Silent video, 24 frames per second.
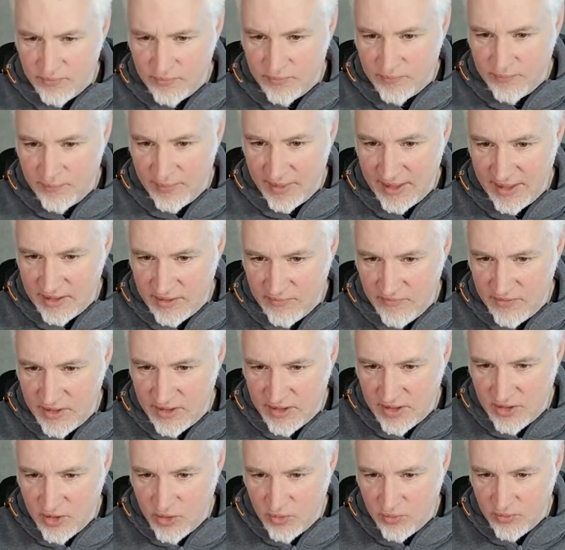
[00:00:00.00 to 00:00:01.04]
make a
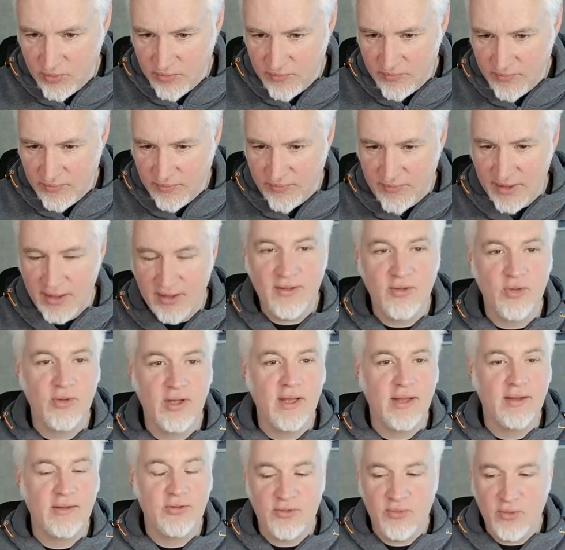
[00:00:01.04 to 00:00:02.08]
video. Then
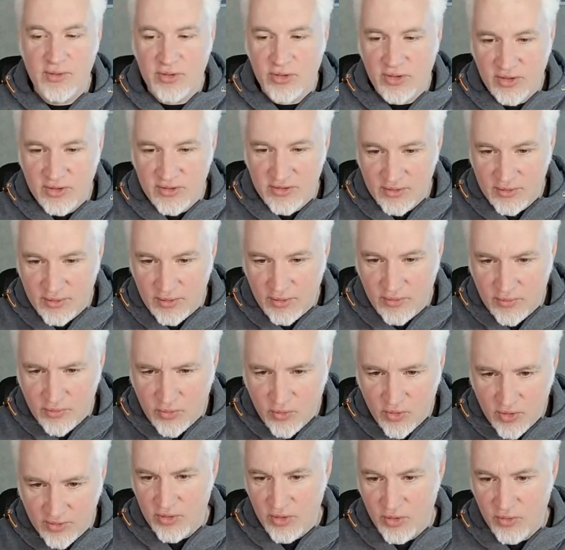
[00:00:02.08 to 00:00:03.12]
Krea switches
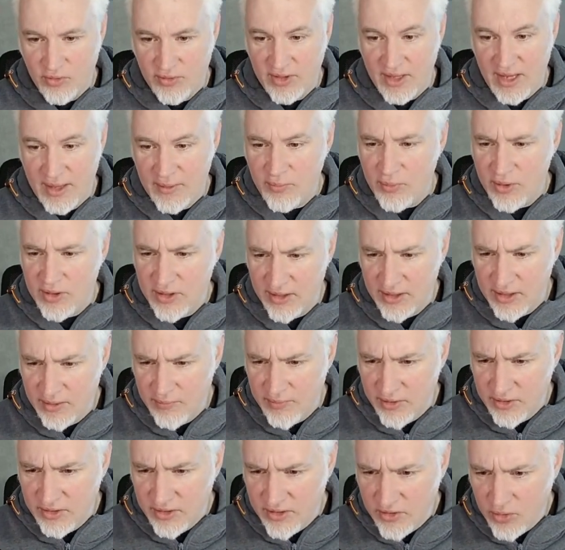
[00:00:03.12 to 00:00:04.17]
to a new tab where the
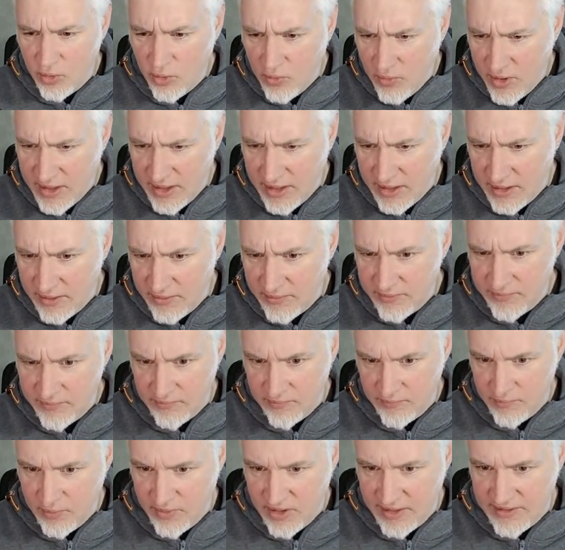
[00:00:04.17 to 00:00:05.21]
image is already
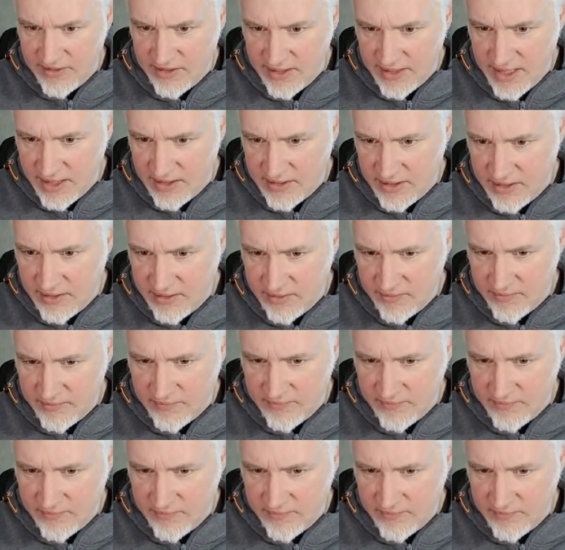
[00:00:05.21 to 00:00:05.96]
pre-selected.